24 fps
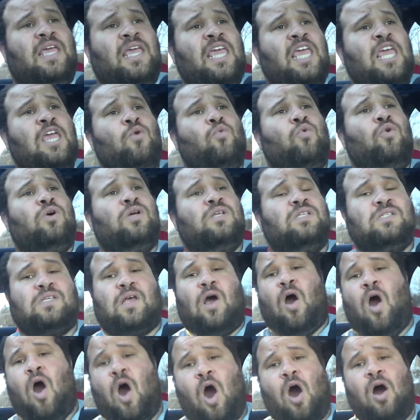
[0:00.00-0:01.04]
he was
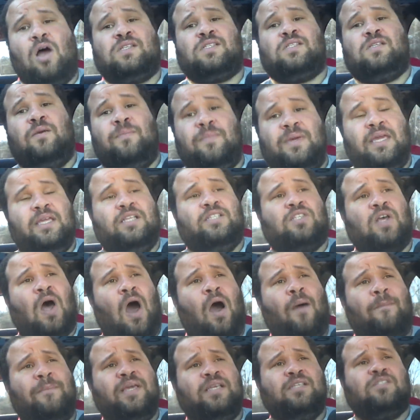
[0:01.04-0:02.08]
awesome. He
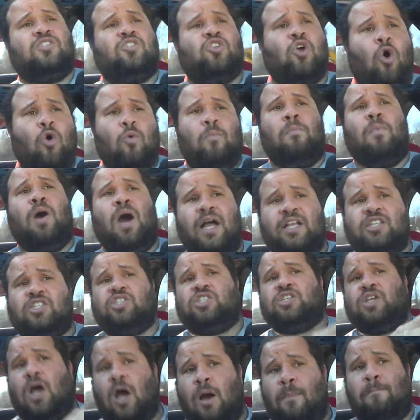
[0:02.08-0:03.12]
taught me so
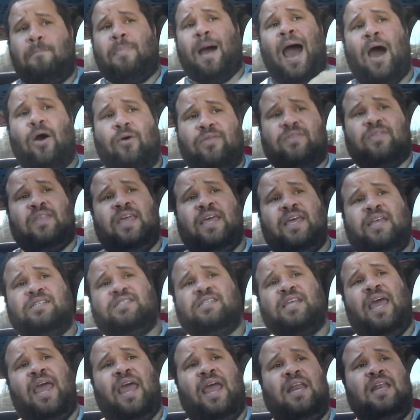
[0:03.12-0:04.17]
much about
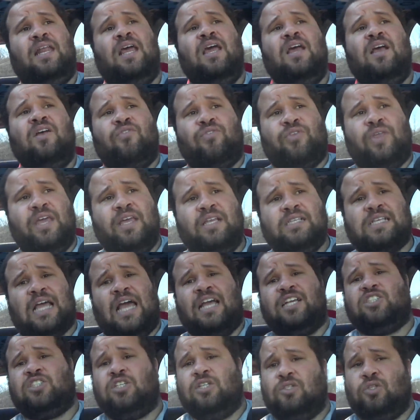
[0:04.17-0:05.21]
this and things
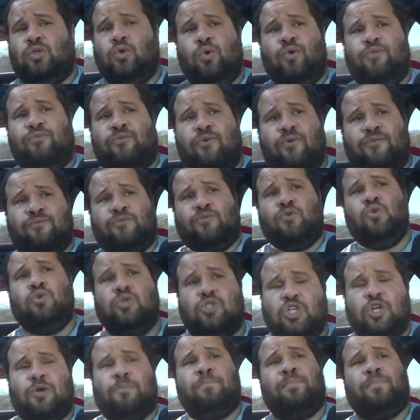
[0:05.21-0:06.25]
I should do for future